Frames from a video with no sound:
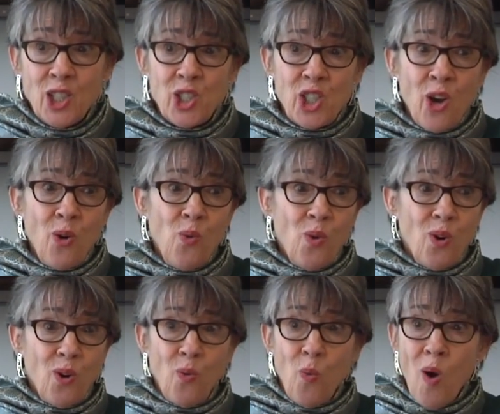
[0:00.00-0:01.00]
So
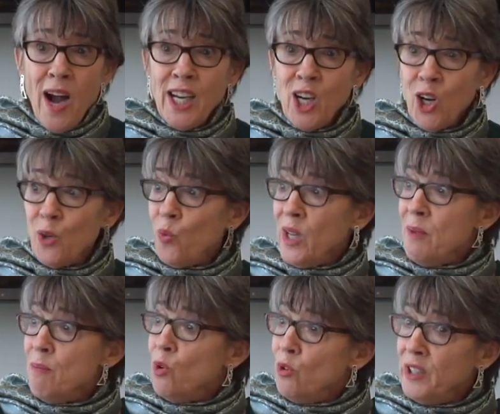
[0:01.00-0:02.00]
why aren't
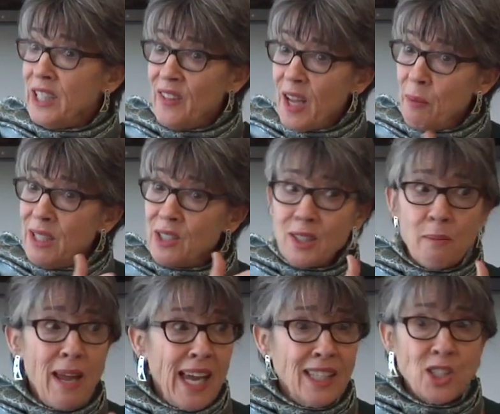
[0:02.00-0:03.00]
we moving them into
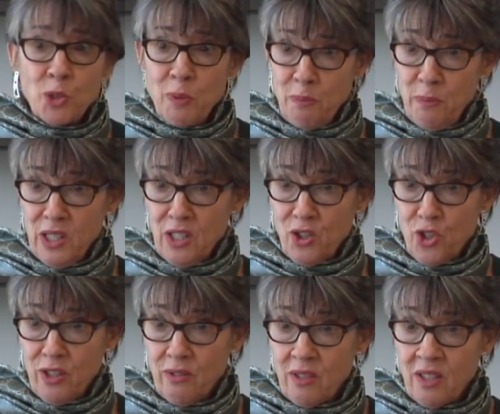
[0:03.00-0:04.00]
management
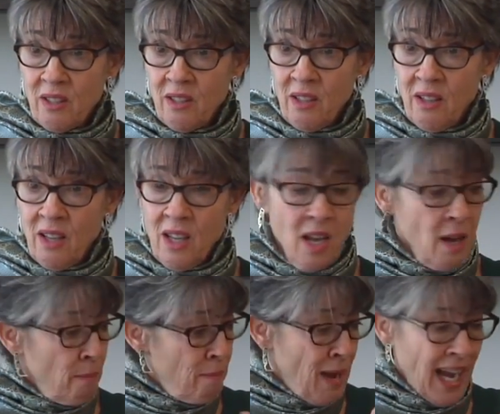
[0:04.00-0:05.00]
positions?
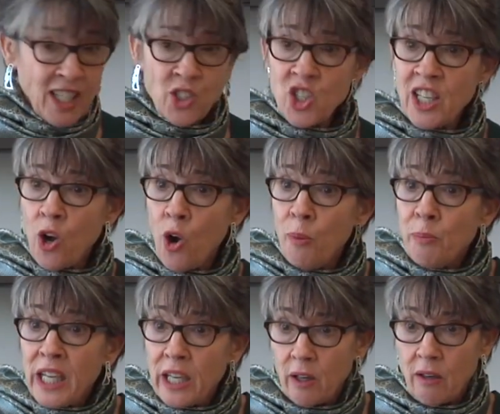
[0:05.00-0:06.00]
Managing
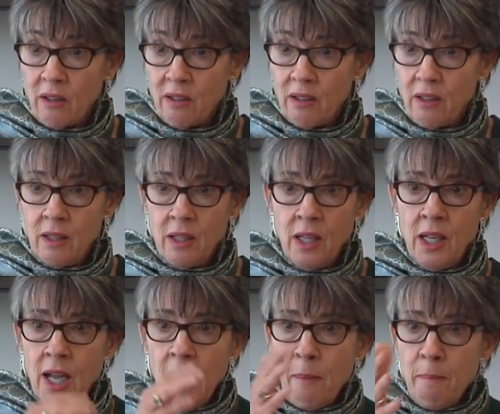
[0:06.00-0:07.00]
home care,
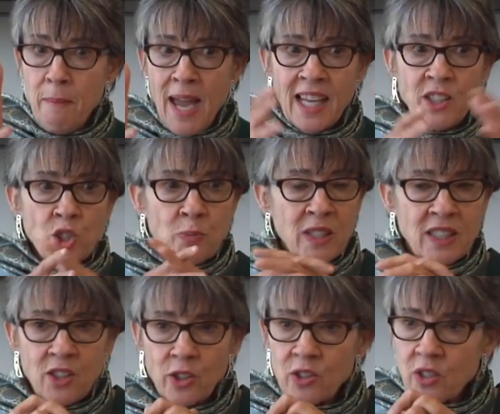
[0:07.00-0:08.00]
management
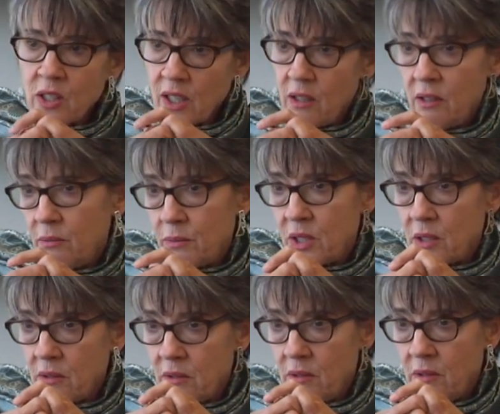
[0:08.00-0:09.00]
in nursing homes.
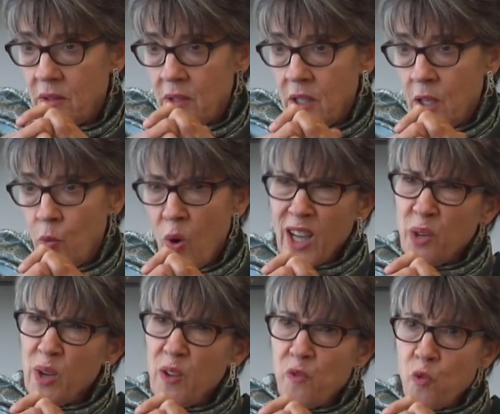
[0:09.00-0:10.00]
Why
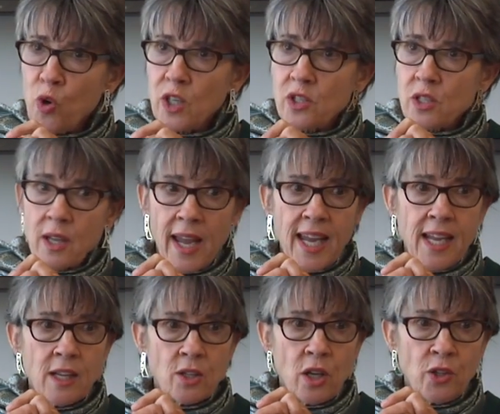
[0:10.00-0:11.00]
do we force
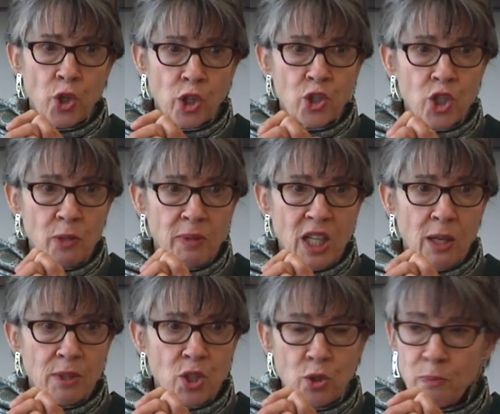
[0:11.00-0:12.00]
a nurse to
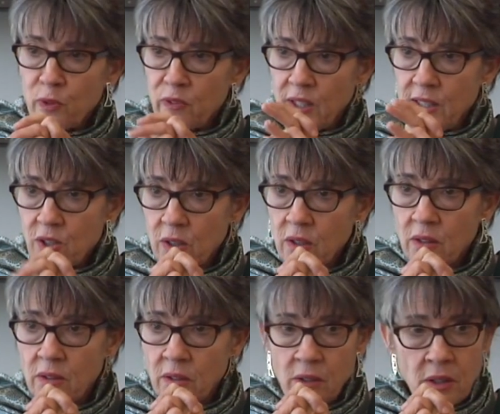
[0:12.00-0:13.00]
become a supervisor
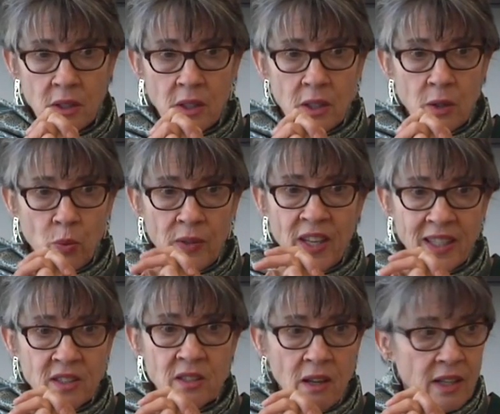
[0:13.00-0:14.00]
when
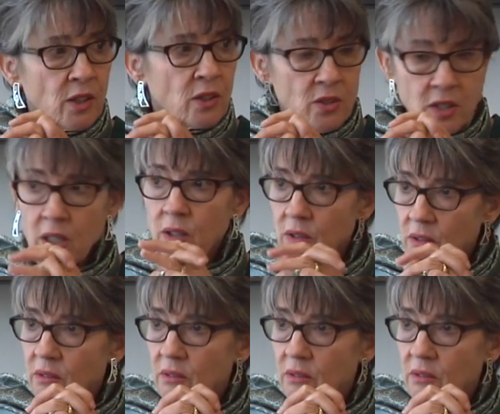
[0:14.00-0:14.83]
that is not her skill?